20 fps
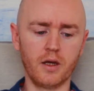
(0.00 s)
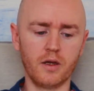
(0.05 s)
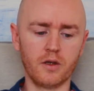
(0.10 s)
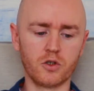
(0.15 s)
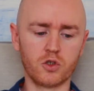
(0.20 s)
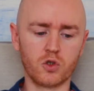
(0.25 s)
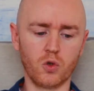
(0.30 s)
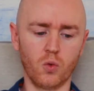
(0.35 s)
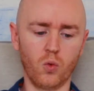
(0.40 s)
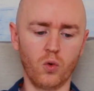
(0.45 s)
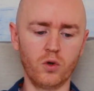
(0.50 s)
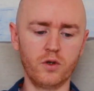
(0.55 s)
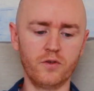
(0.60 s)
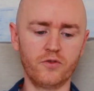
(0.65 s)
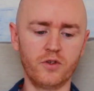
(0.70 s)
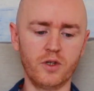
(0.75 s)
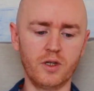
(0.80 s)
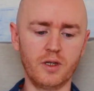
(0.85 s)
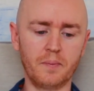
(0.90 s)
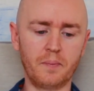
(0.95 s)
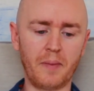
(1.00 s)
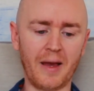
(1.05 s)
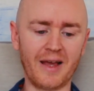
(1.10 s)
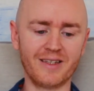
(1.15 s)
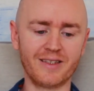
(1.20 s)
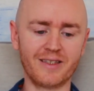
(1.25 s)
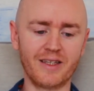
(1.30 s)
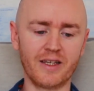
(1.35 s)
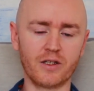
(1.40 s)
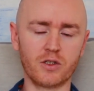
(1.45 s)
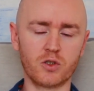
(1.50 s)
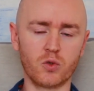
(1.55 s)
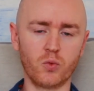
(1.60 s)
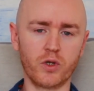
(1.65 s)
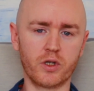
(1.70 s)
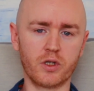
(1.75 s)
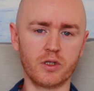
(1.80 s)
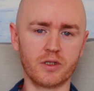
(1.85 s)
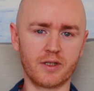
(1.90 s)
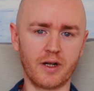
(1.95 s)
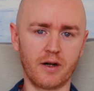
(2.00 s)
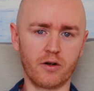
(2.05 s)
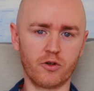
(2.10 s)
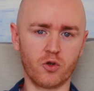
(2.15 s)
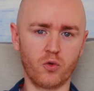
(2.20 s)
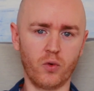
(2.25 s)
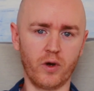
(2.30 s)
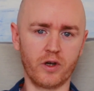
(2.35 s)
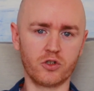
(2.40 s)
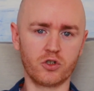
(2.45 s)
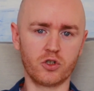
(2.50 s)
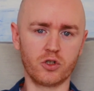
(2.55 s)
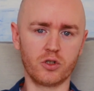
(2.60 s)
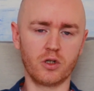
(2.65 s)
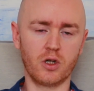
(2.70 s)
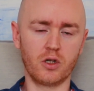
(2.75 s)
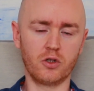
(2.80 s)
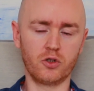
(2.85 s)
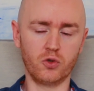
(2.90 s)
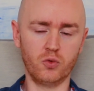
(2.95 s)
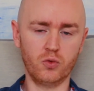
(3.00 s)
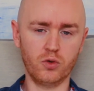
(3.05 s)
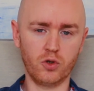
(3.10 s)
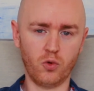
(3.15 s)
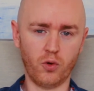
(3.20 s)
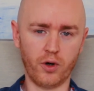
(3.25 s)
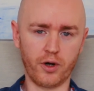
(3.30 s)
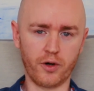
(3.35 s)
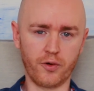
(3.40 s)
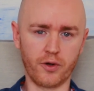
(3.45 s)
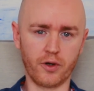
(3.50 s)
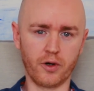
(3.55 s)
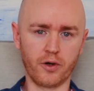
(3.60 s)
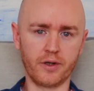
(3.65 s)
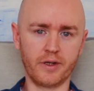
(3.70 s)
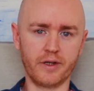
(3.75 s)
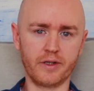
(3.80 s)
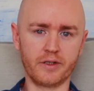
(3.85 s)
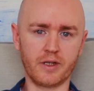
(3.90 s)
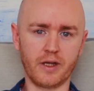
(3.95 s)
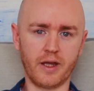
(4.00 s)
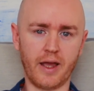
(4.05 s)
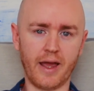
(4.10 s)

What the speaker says: So one of the best things we can start to question and do inquiry on is